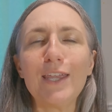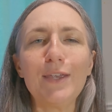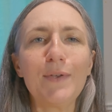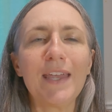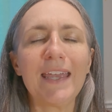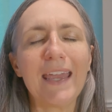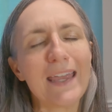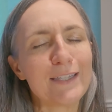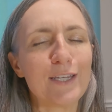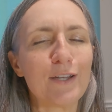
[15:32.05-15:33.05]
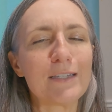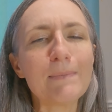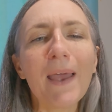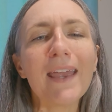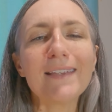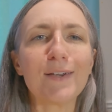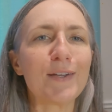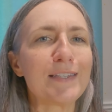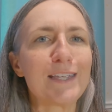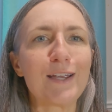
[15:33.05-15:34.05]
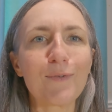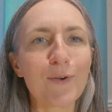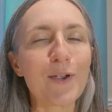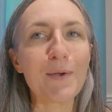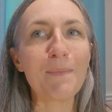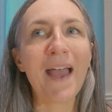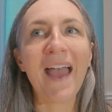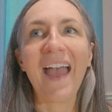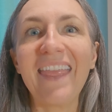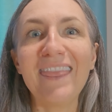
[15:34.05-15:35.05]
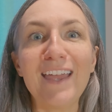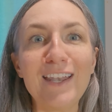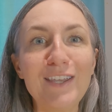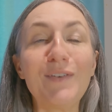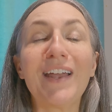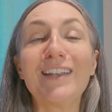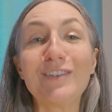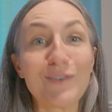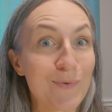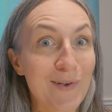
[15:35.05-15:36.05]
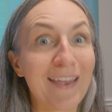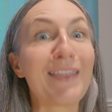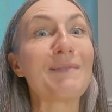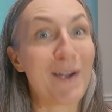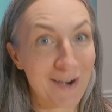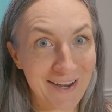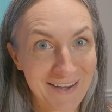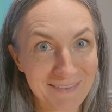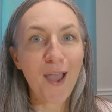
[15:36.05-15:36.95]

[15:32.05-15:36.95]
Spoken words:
you can get into your space or into your room, and then you can enjoy the park.